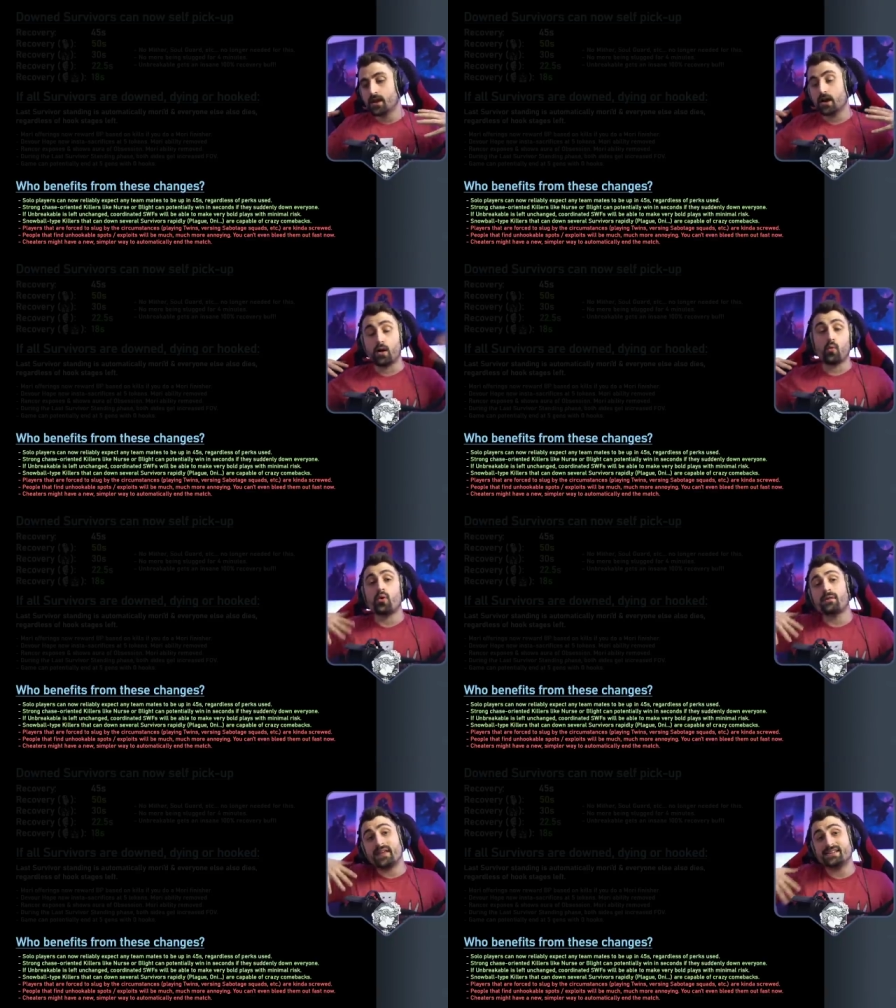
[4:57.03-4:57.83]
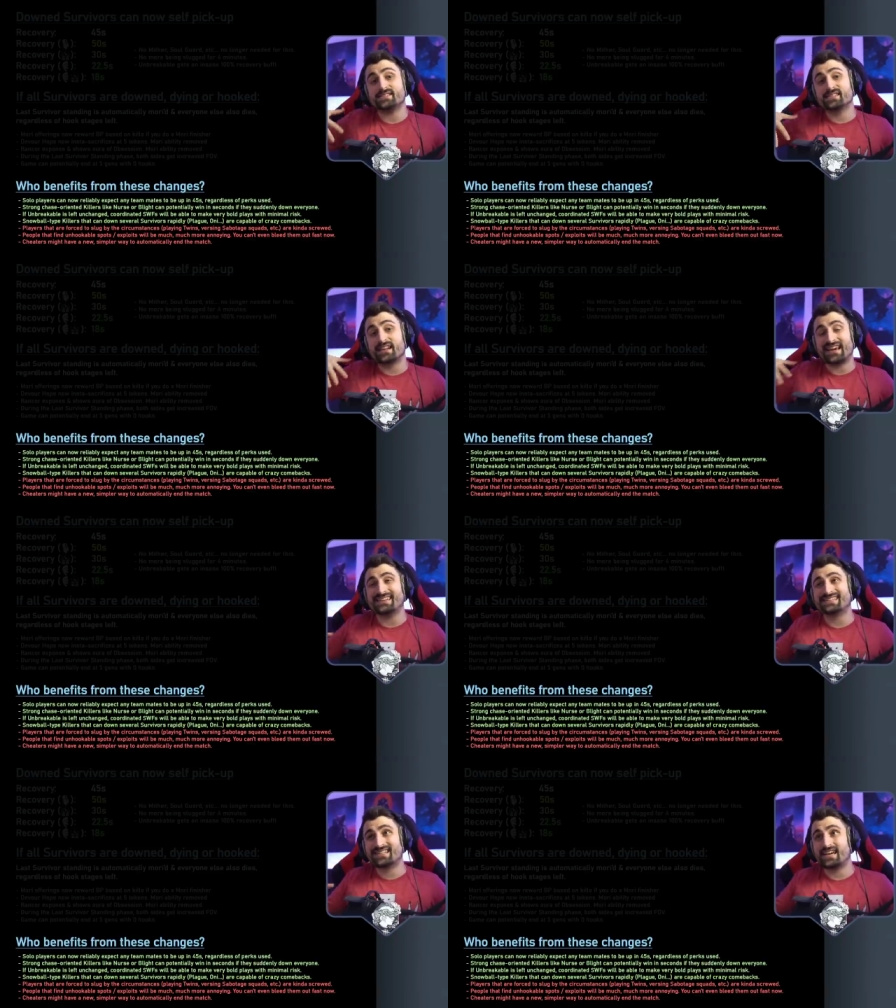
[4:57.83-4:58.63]
Uh, one nice thing that I
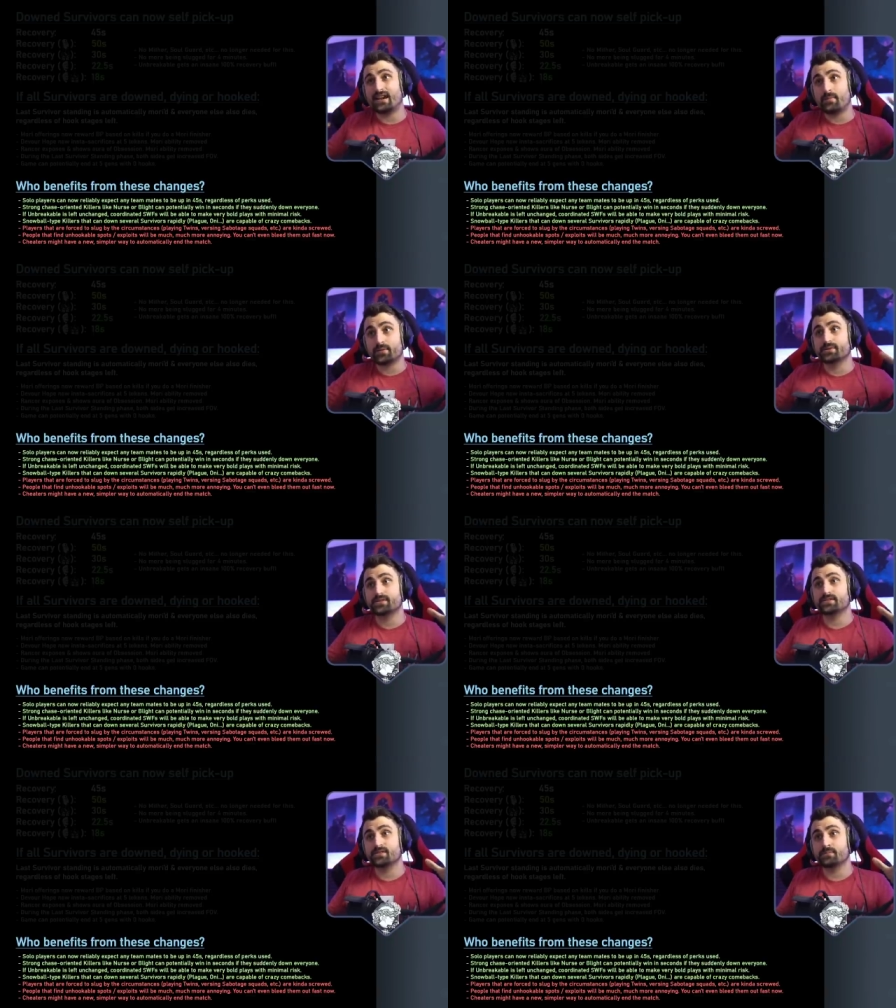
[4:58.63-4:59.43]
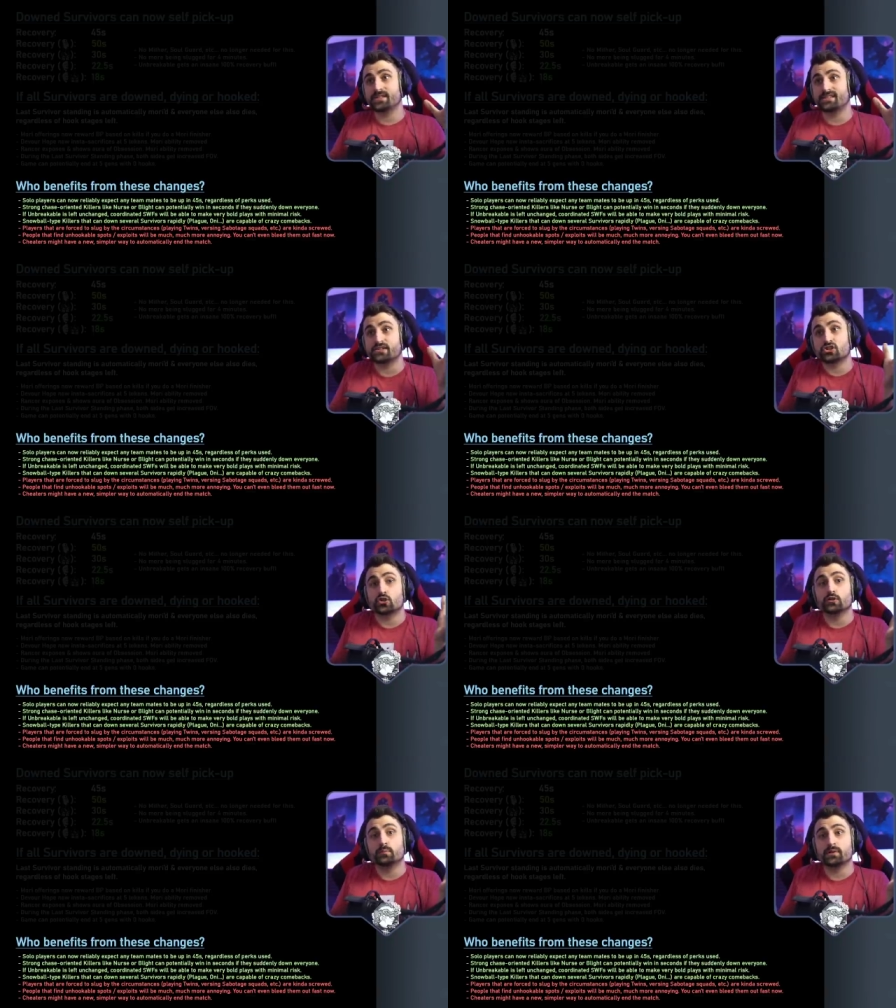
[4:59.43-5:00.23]
can say about the system is that
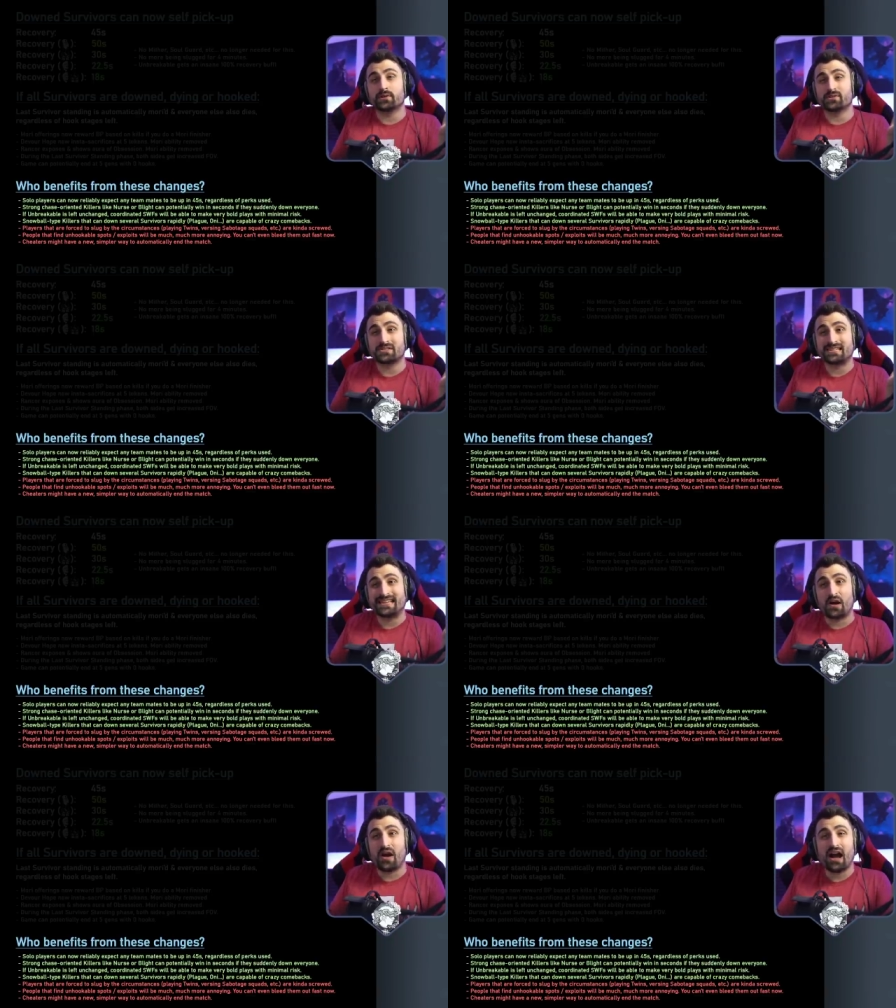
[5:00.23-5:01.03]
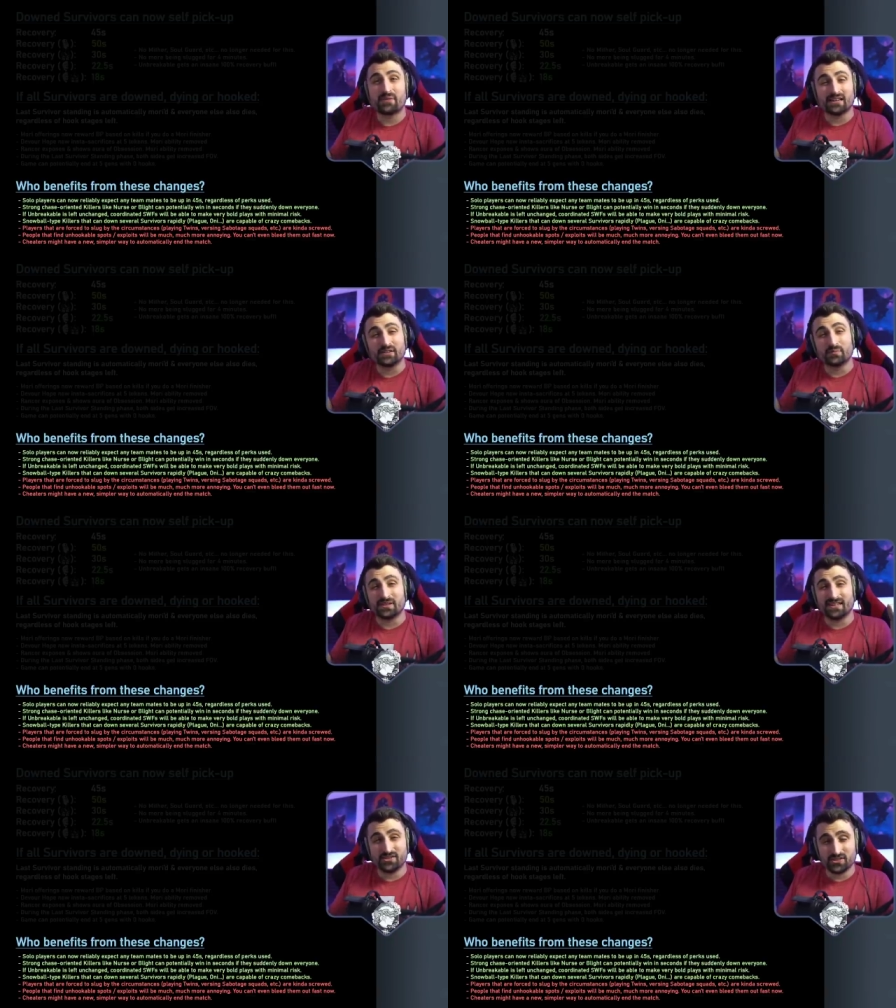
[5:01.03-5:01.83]
solo players now have it a little
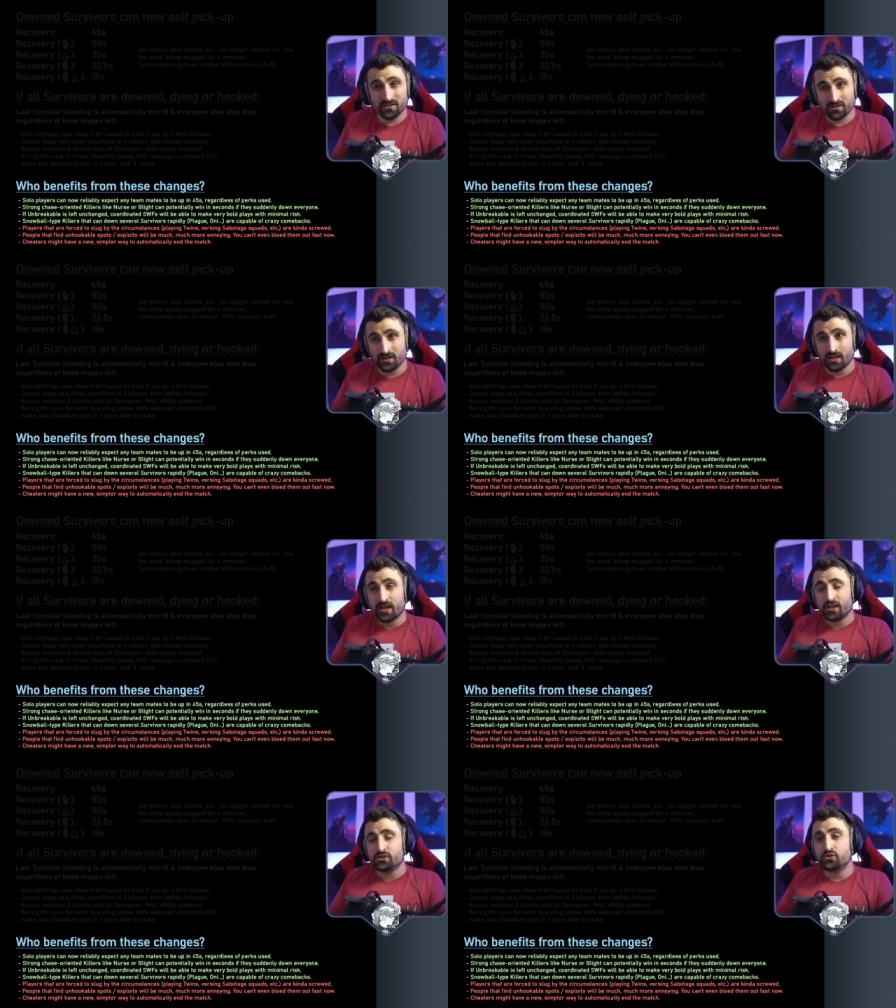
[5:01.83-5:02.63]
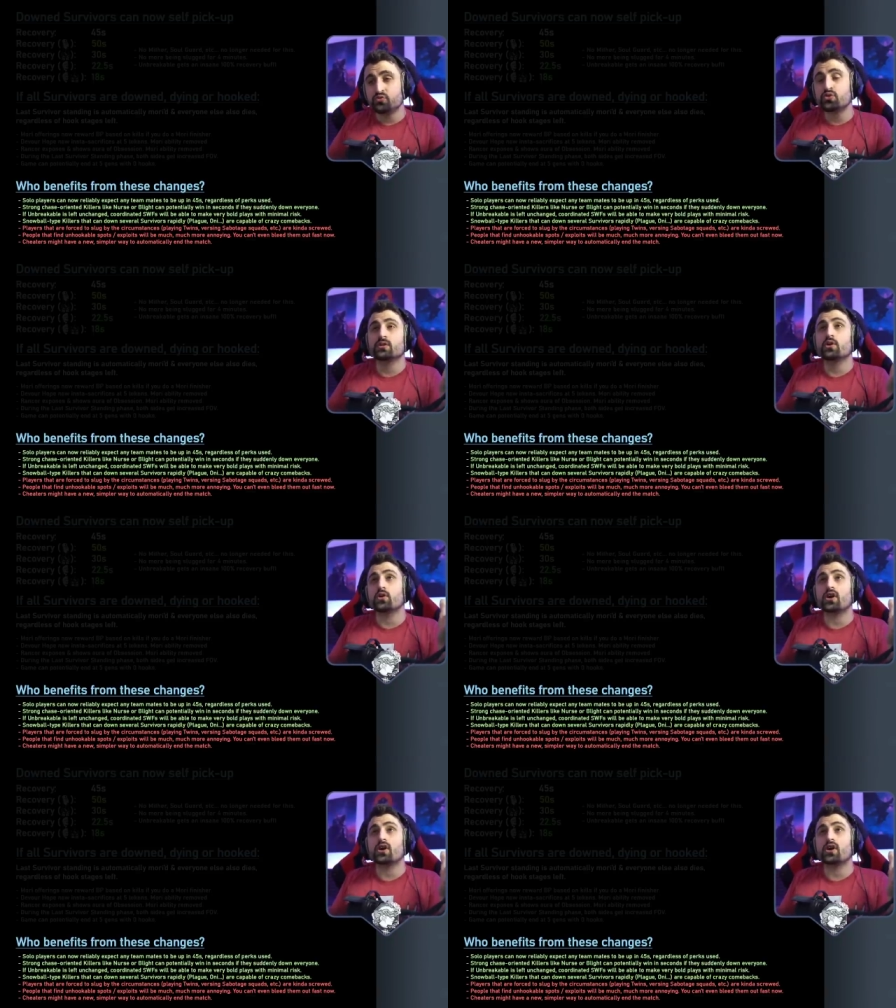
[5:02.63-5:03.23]
bit easier you no longer